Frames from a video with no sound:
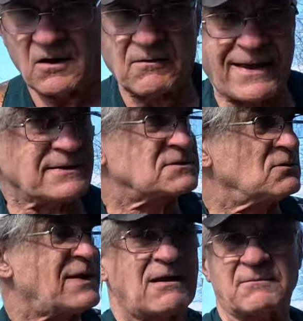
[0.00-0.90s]
All right,
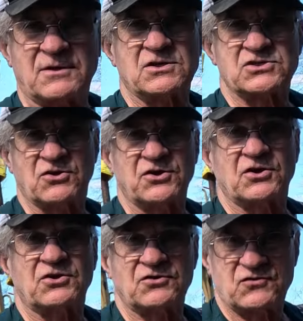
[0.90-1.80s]
so now I'm going to show you
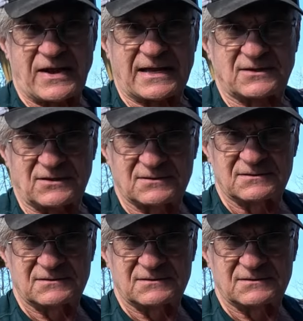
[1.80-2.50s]
a good tractor.